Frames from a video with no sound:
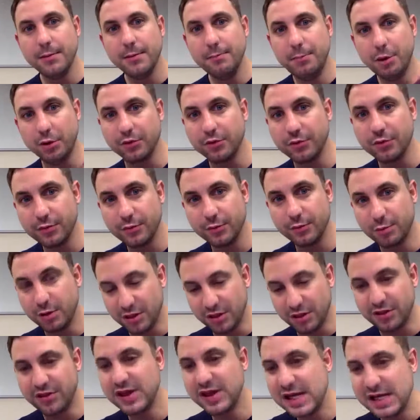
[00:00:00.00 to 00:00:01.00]
but,
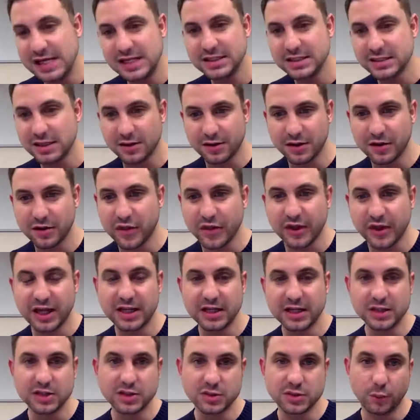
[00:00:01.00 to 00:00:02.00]
but these are the
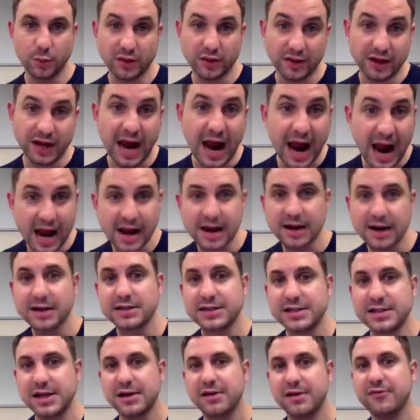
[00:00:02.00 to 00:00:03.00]
things with an
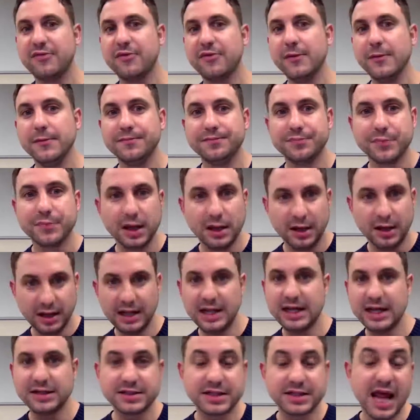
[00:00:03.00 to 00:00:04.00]
active
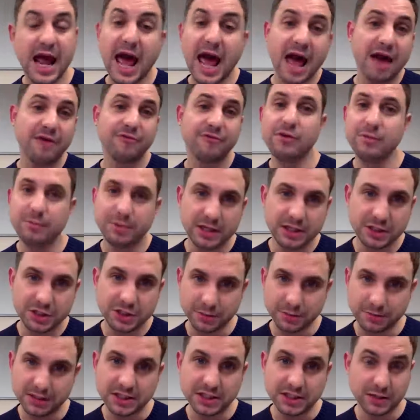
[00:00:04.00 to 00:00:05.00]
list everybody
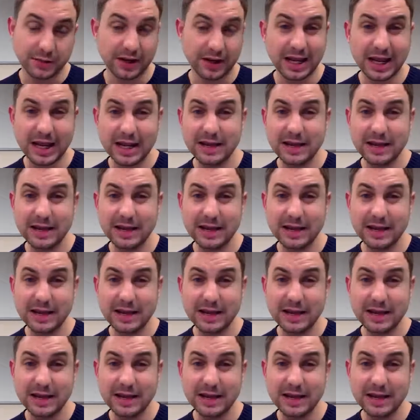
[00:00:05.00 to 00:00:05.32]
should be doing.